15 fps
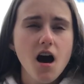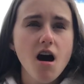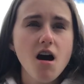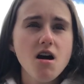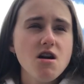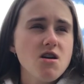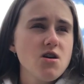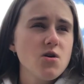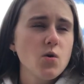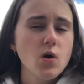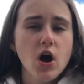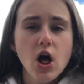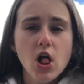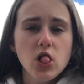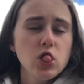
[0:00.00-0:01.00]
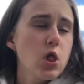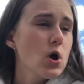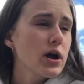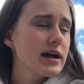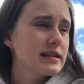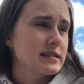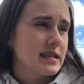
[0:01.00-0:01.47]
oh,
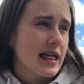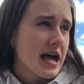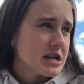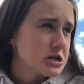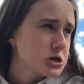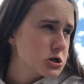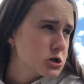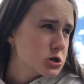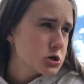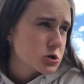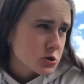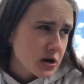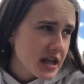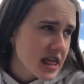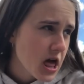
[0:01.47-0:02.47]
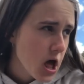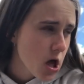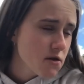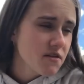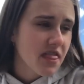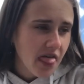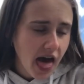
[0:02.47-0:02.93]
look, it's that tree
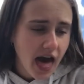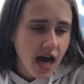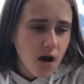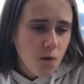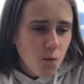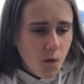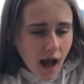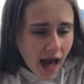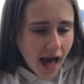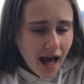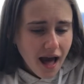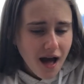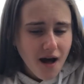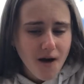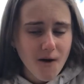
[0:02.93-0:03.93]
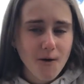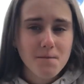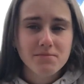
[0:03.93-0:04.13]
over there, wow